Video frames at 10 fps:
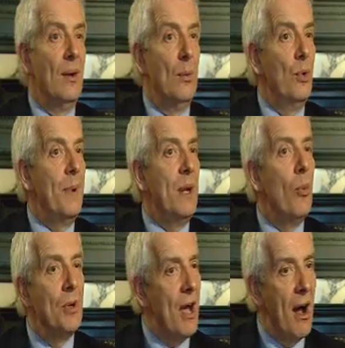would be
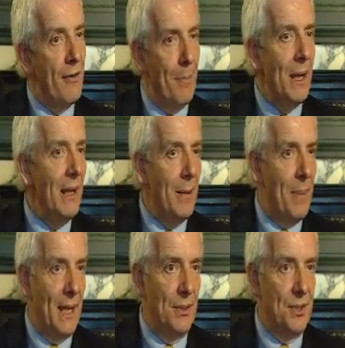almost £500 million
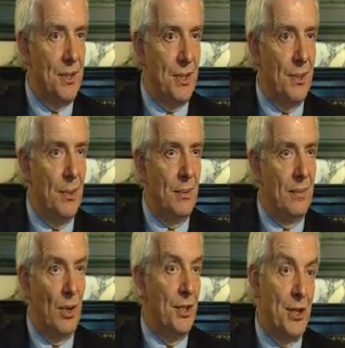on